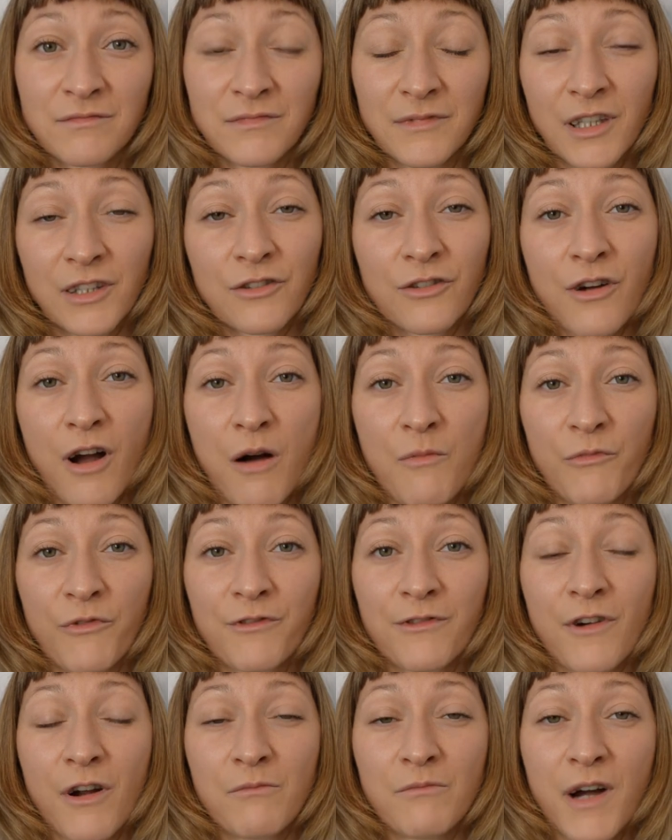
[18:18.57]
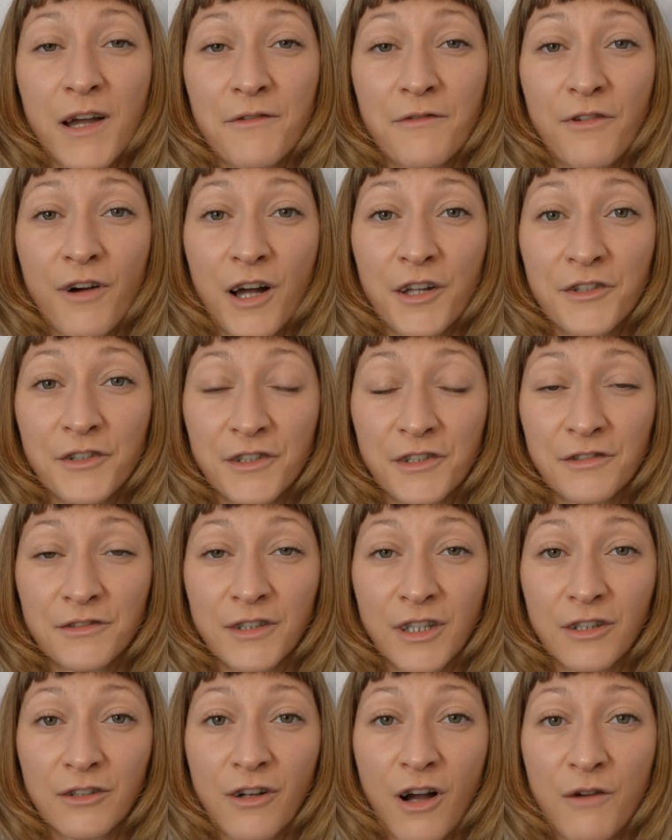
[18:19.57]
that come from my father,
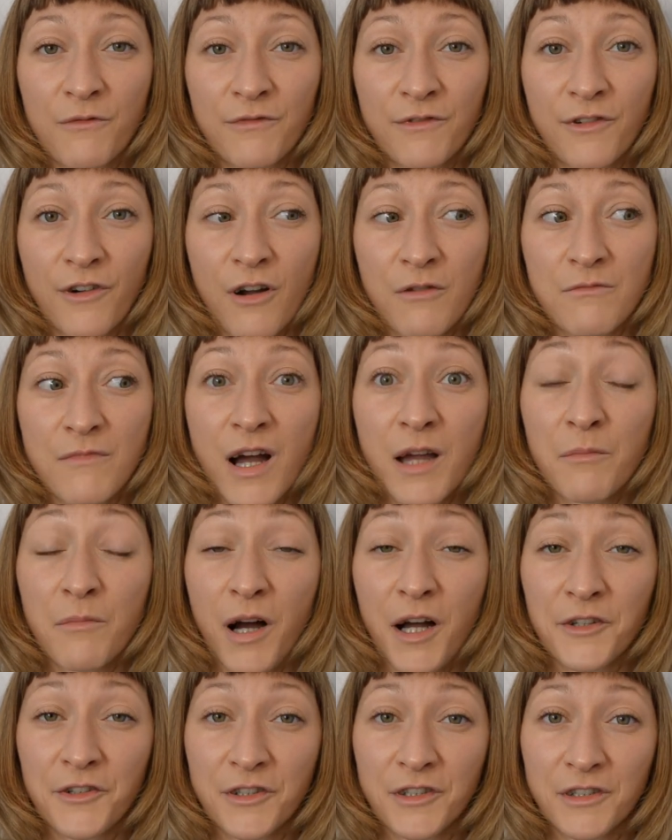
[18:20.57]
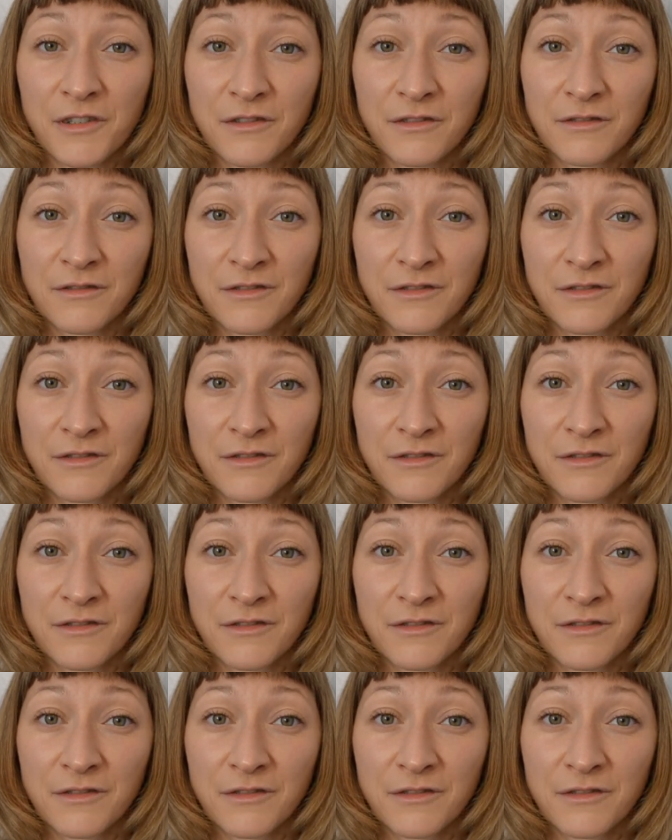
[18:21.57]
that come from my mother.